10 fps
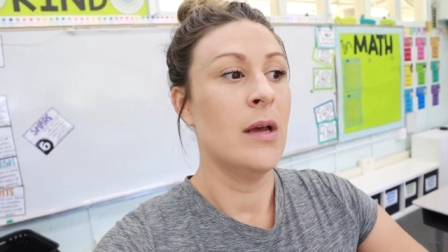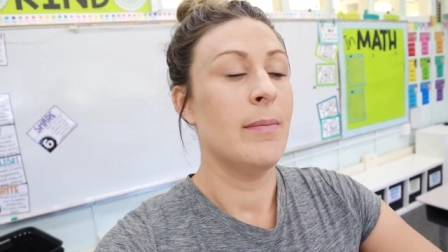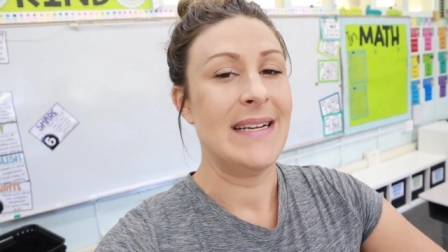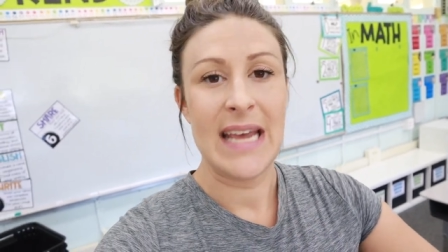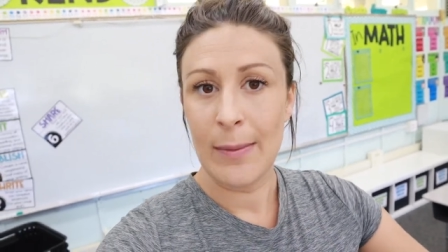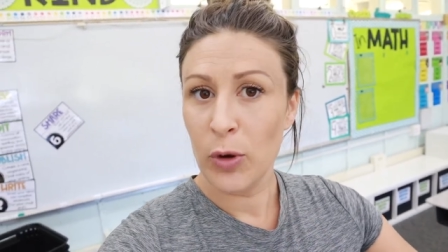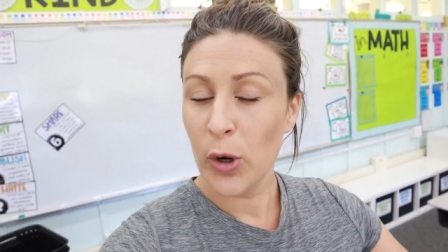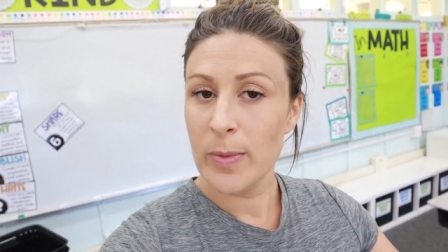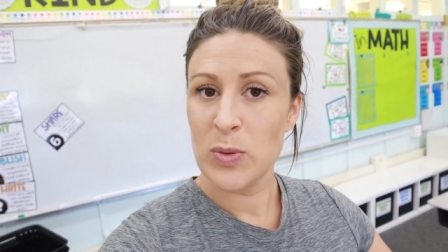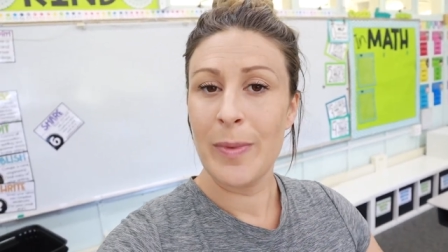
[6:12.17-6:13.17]
my table
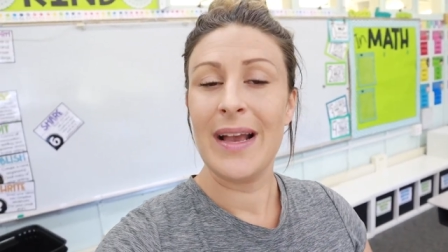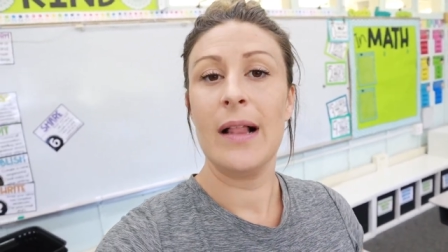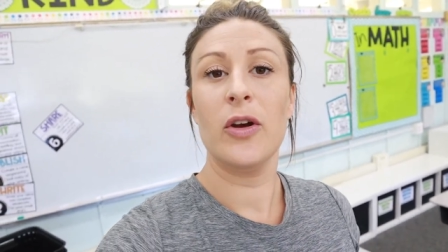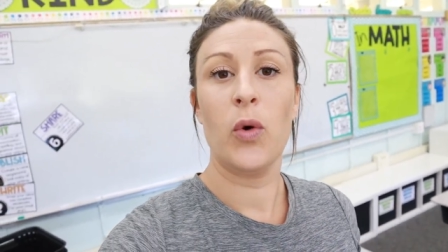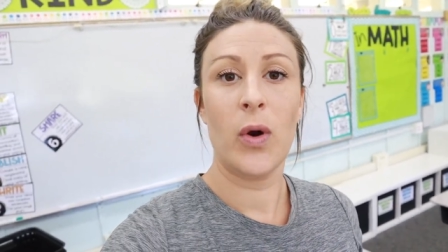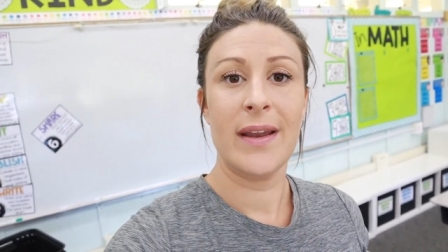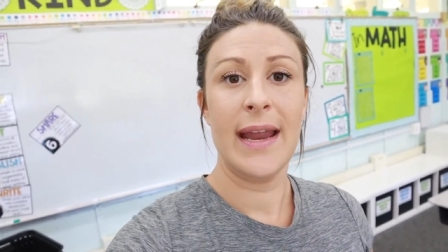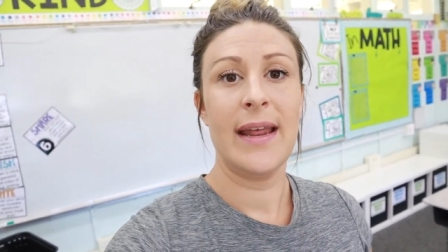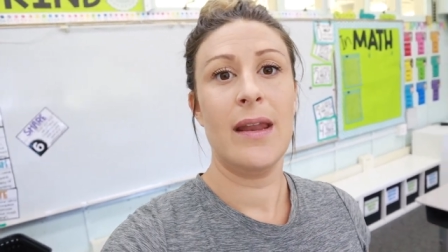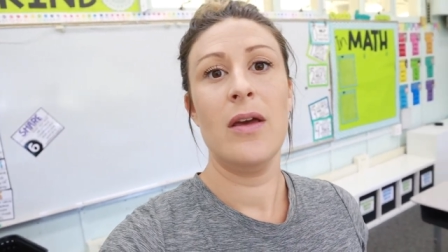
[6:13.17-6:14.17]
groups will be color
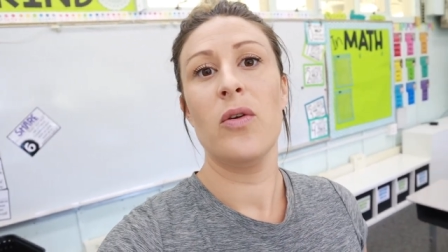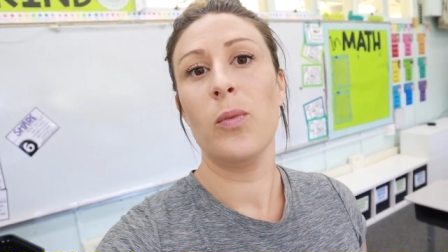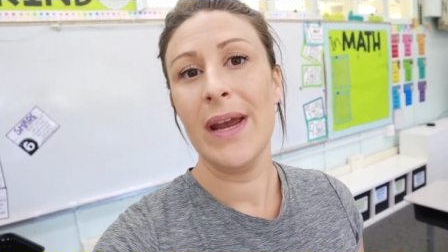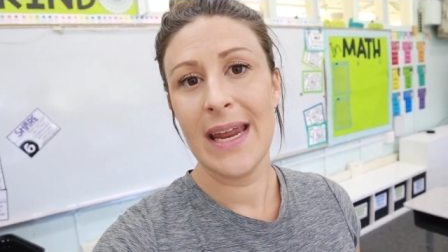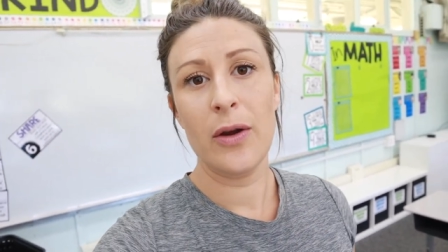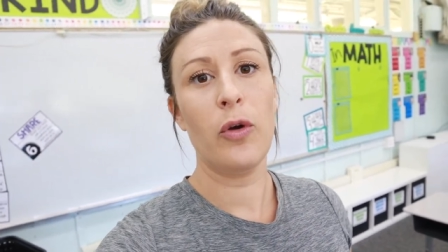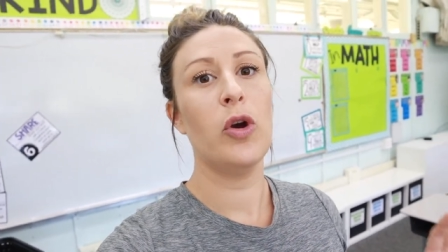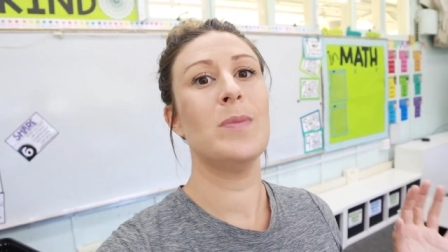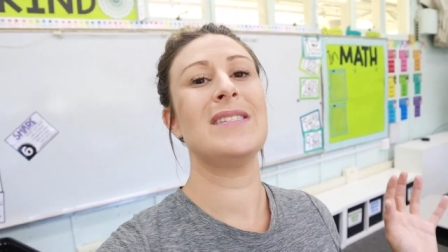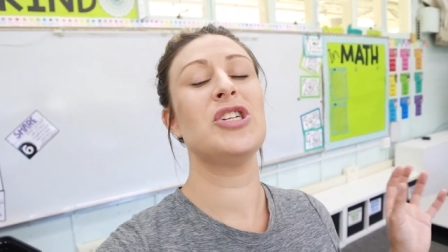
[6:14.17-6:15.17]
coordinated, reading
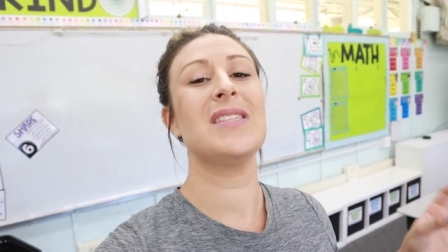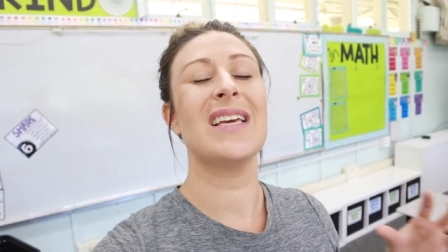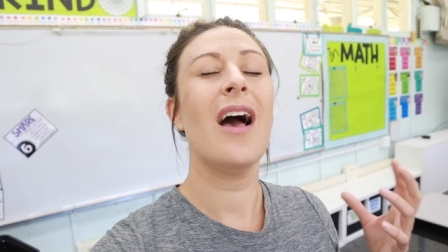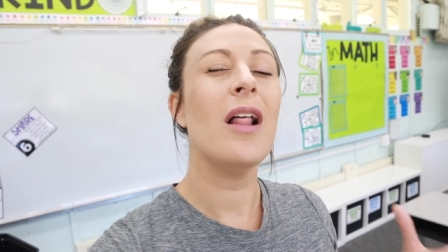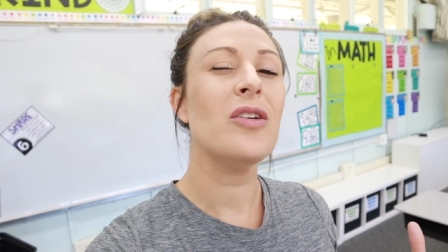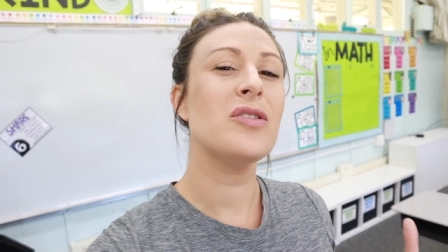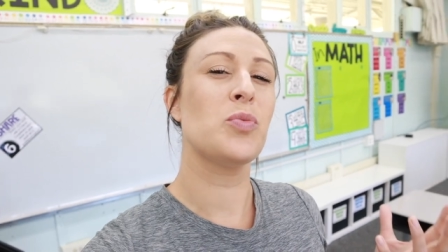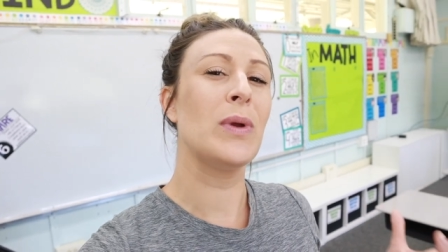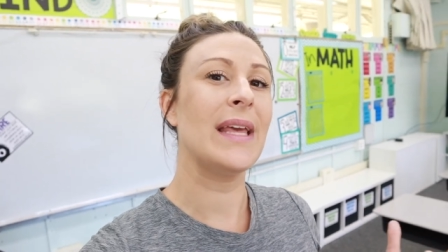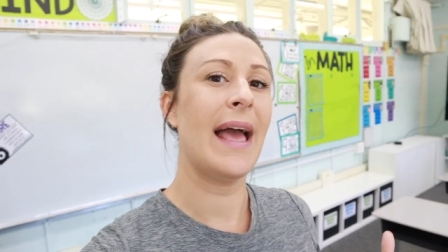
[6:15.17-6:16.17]
groups, just the colors
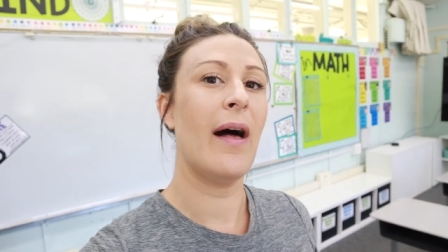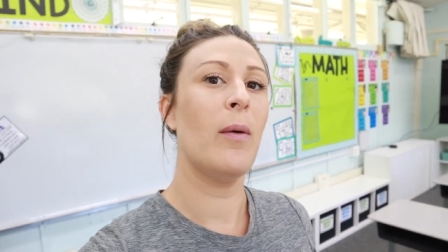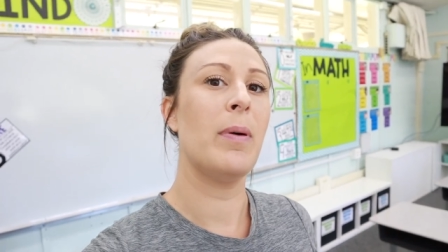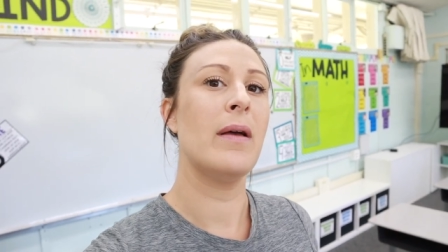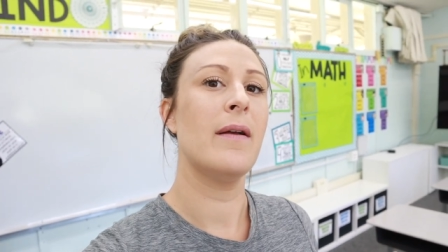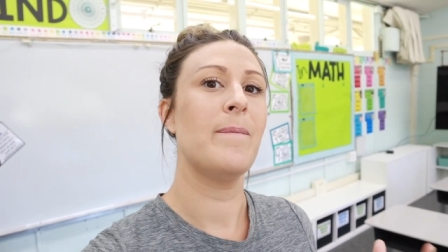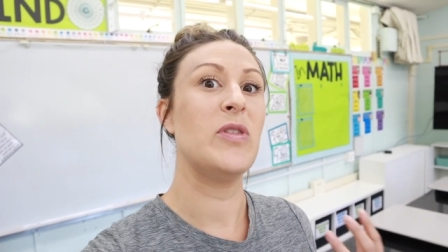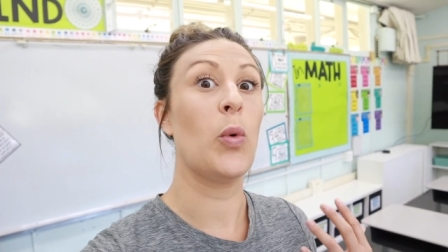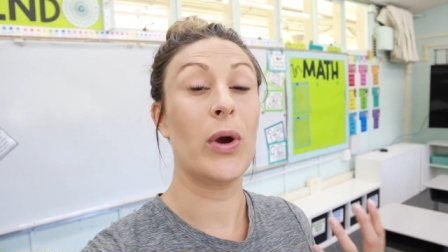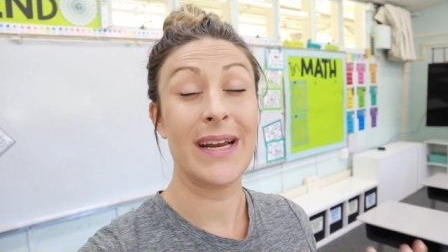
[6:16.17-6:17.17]
really help
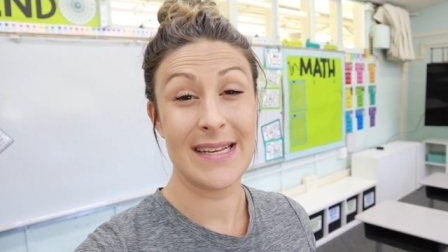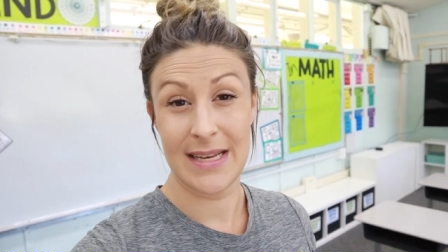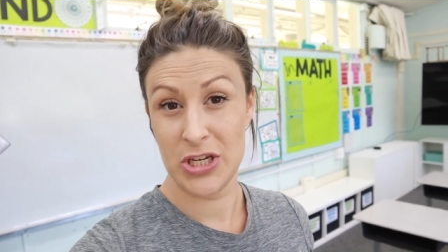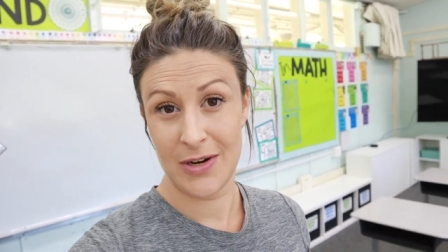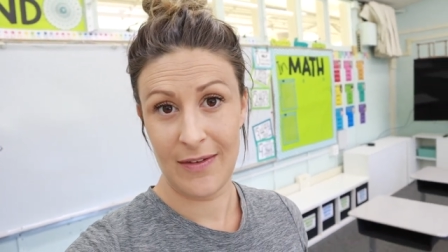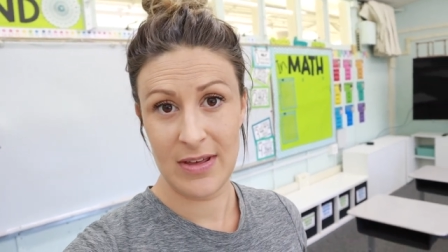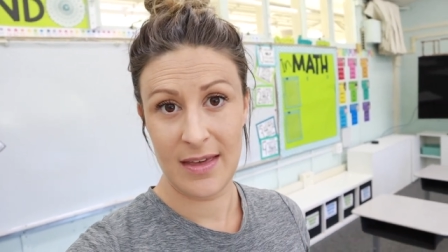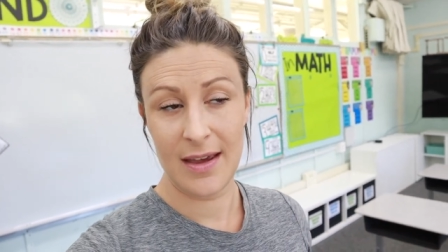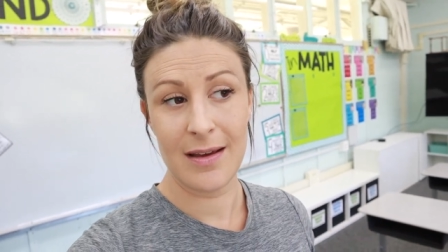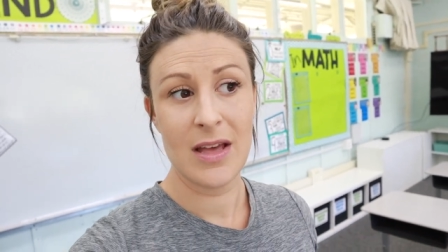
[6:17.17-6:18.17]
the organization of
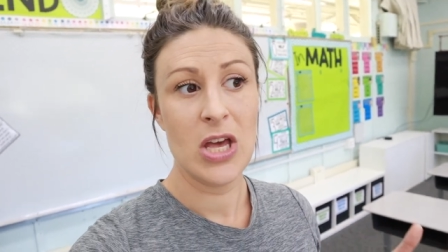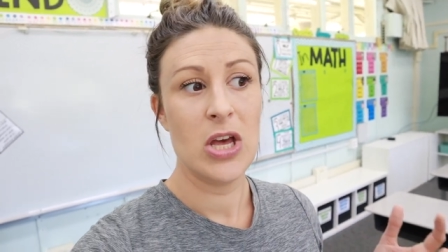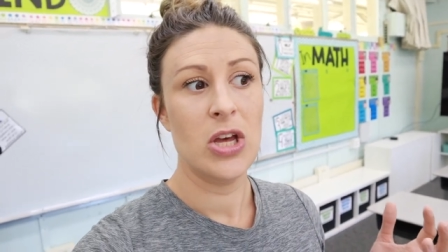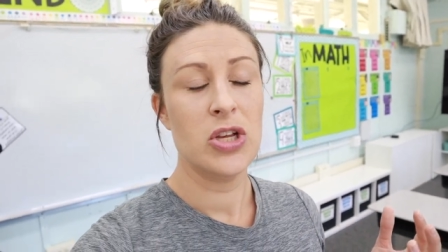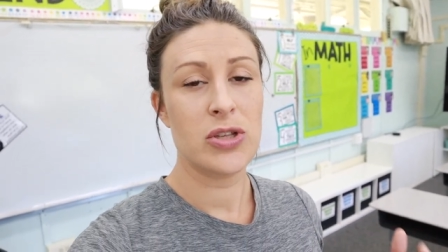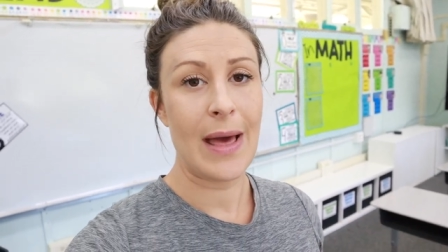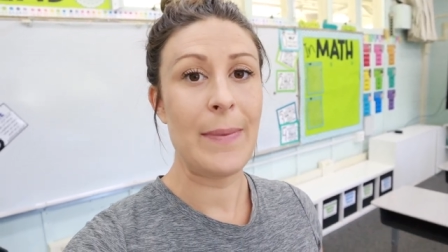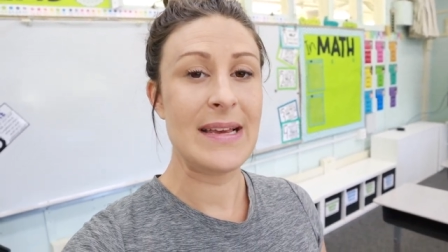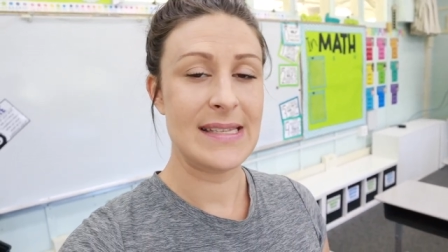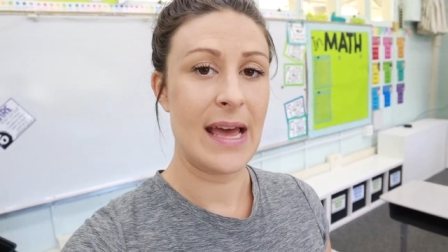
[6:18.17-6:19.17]
everything. So that
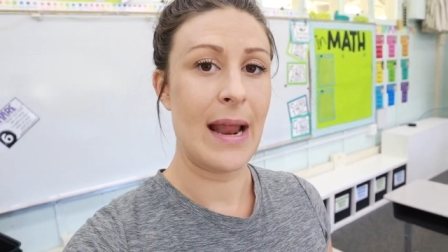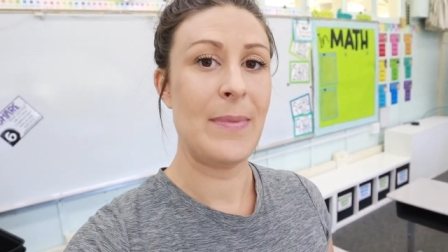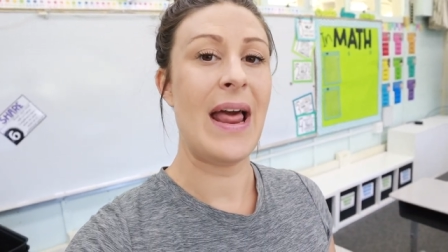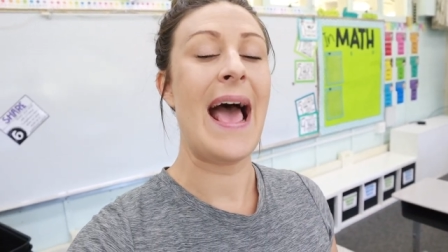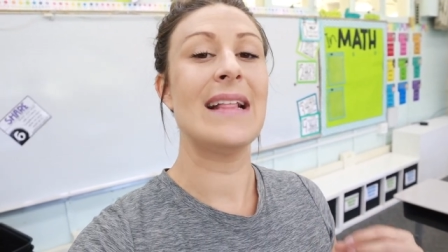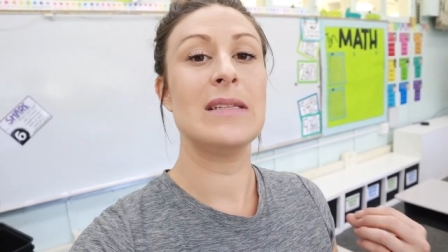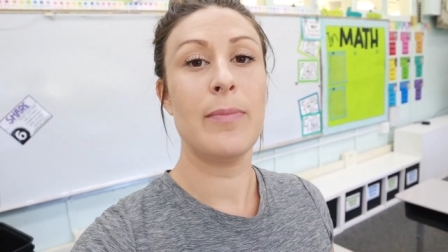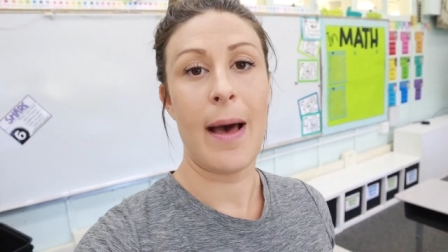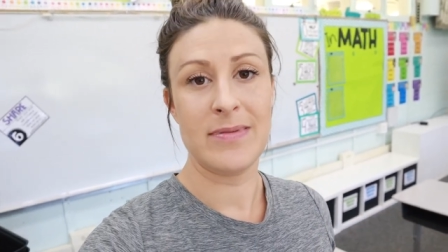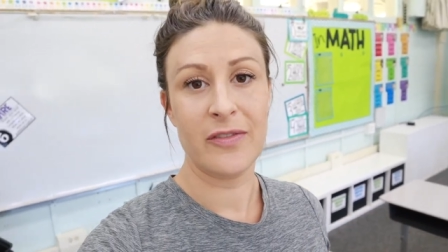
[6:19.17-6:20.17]
being said, I'm gonna add
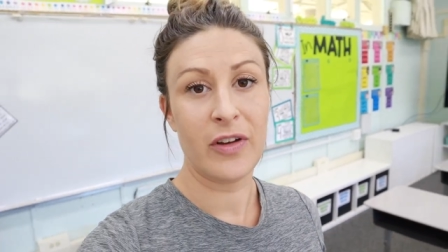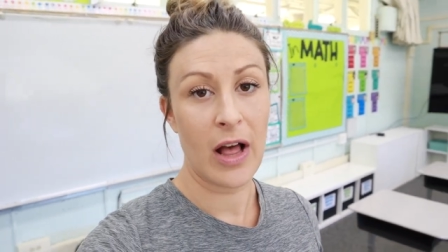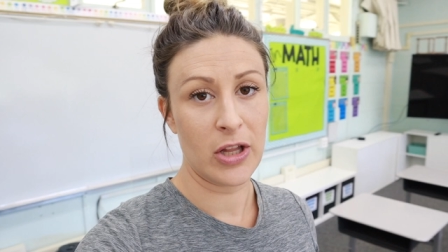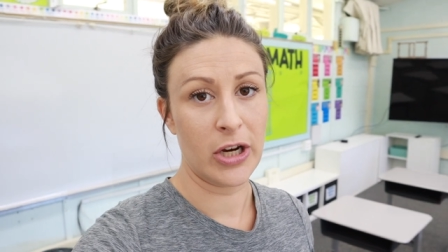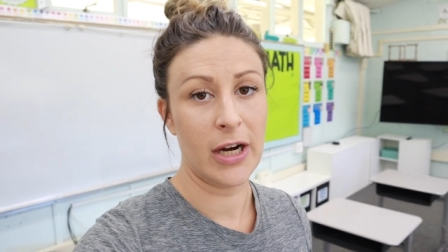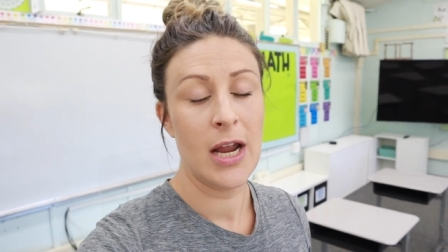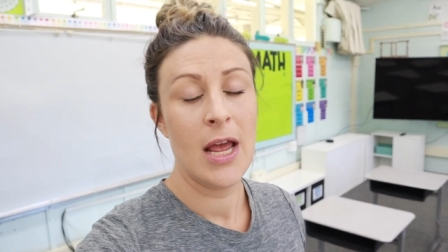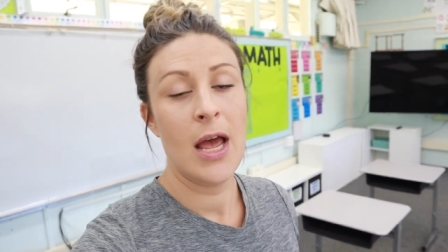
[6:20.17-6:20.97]
some pops of color.